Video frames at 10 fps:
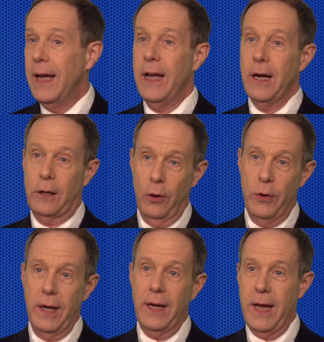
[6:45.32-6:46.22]

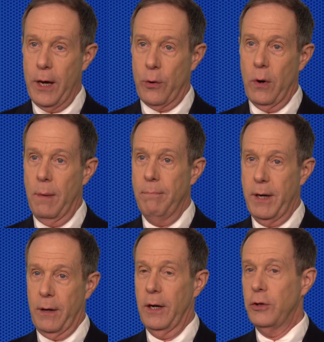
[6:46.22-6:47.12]
including interim
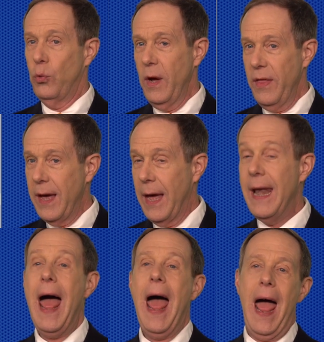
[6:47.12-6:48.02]
periods
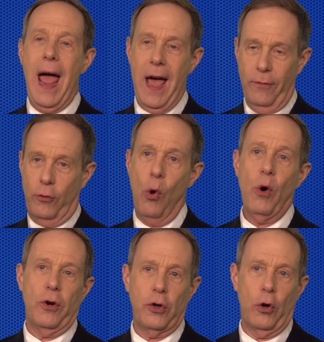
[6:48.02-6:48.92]
within. And of
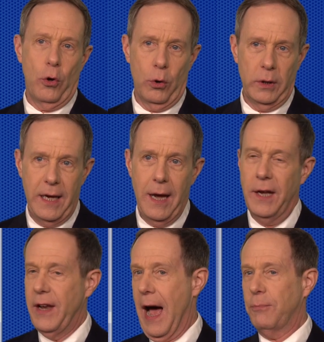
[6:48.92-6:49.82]
course, early
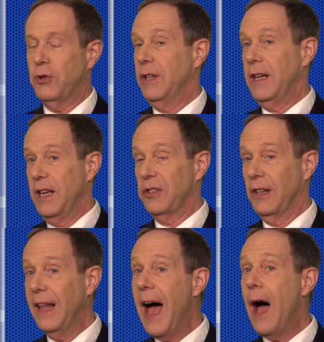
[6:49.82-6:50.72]
adoption is
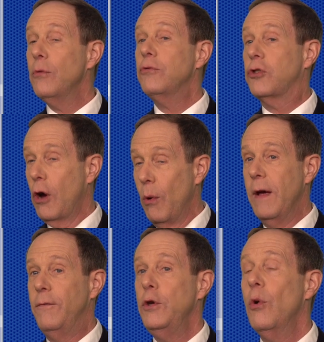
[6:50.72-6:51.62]
allowed. So
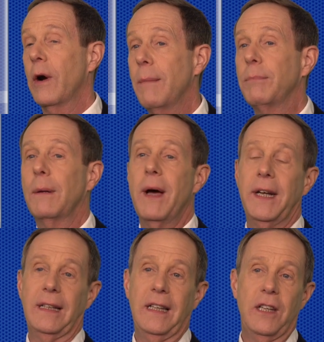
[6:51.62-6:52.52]
if you are
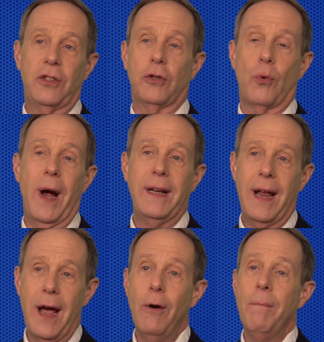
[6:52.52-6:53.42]
implementing leases right
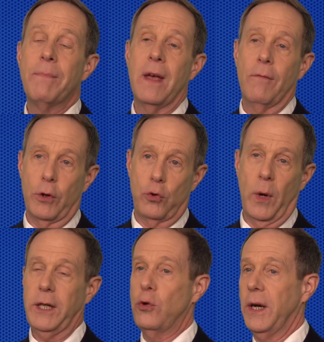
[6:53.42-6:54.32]
now for
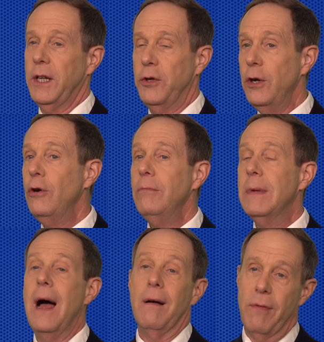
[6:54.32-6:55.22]
2022,
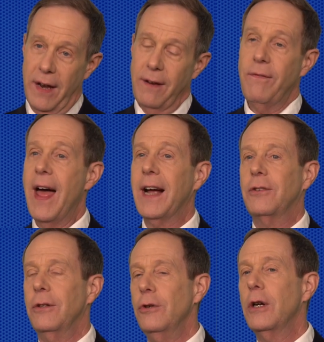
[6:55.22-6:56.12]
then in
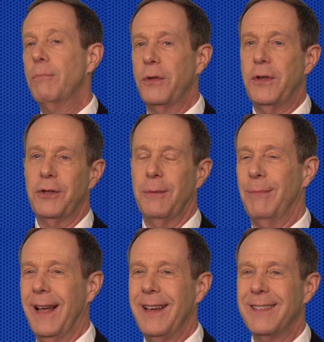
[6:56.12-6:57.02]
fact, you can put this in
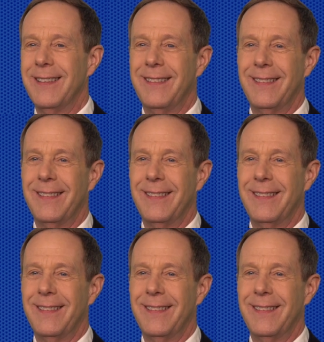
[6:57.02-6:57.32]
place.